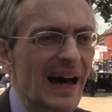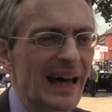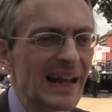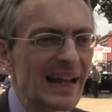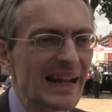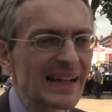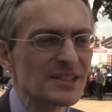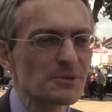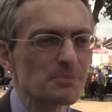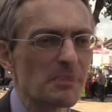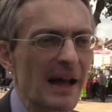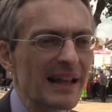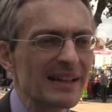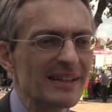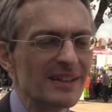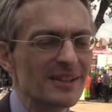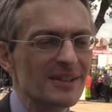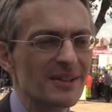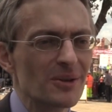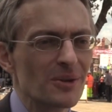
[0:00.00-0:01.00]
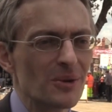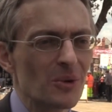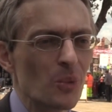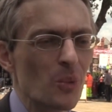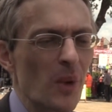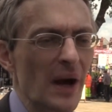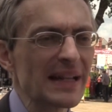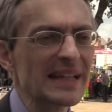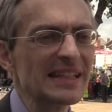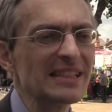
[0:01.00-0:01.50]
And an expanded
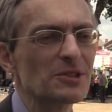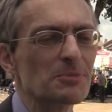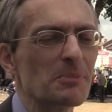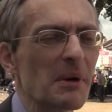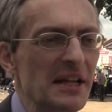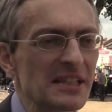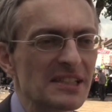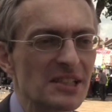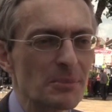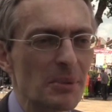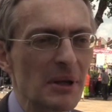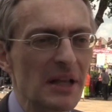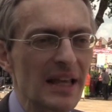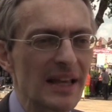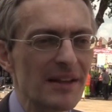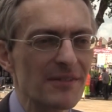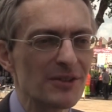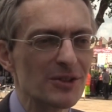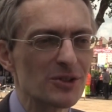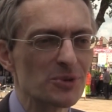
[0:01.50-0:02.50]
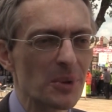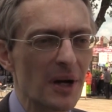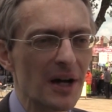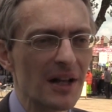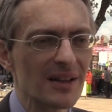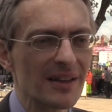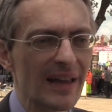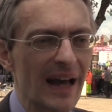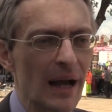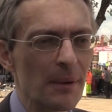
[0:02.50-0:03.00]
wedding space, I believe, as
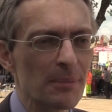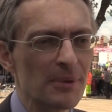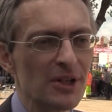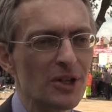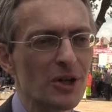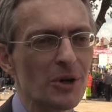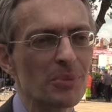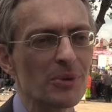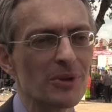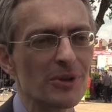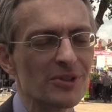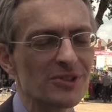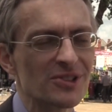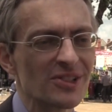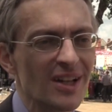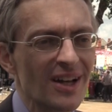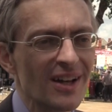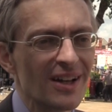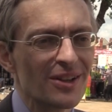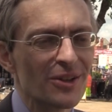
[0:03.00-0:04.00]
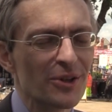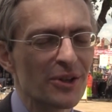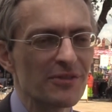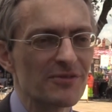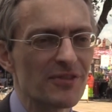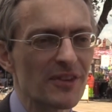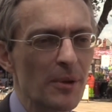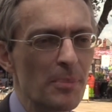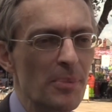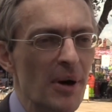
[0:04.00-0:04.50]
well. The happy couples
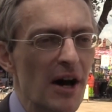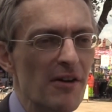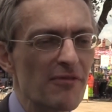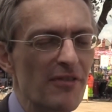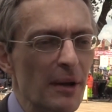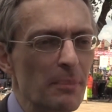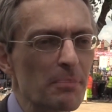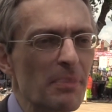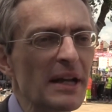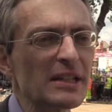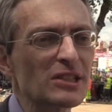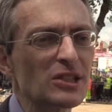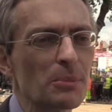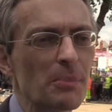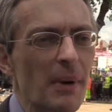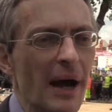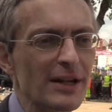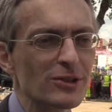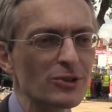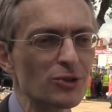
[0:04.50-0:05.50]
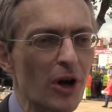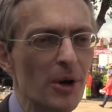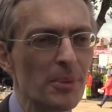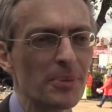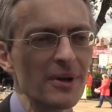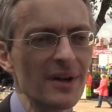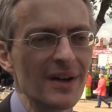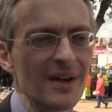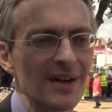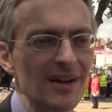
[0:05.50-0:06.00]
looking for the perfect picture backdrop
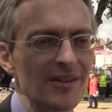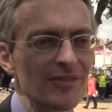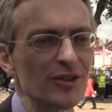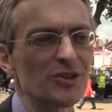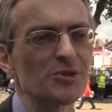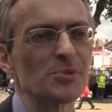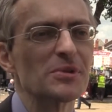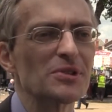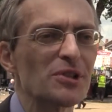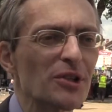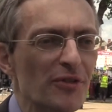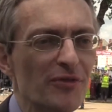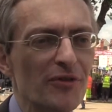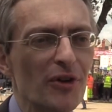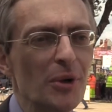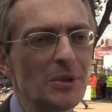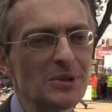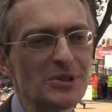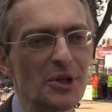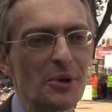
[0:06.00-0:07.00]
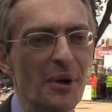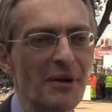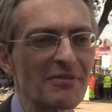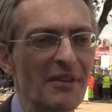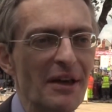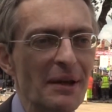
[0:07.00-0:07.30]
have got something to look forward to, haven't